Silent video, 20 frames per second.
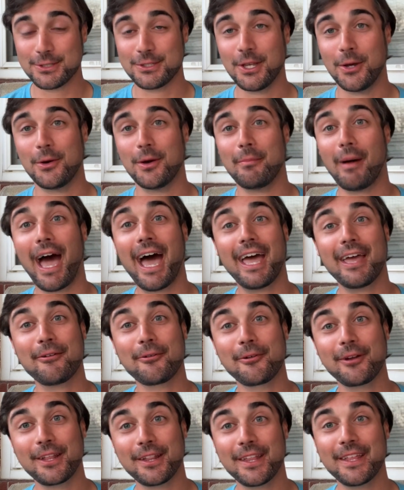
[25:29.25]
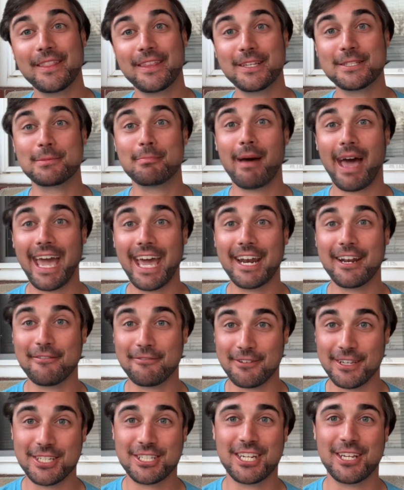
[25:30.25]
So am I really this bad at
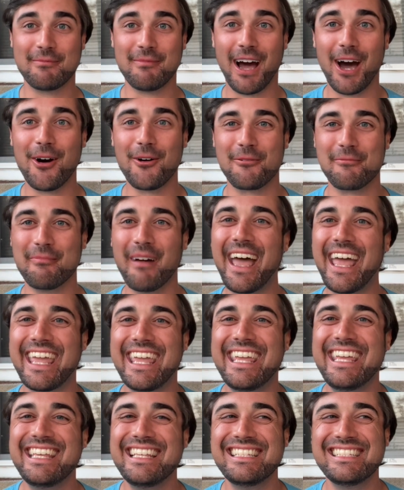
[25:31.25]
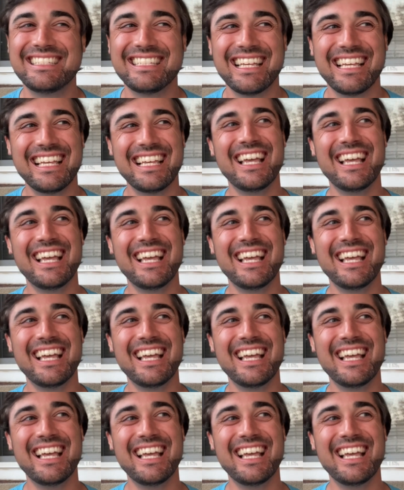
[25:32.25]
fishing my own bait?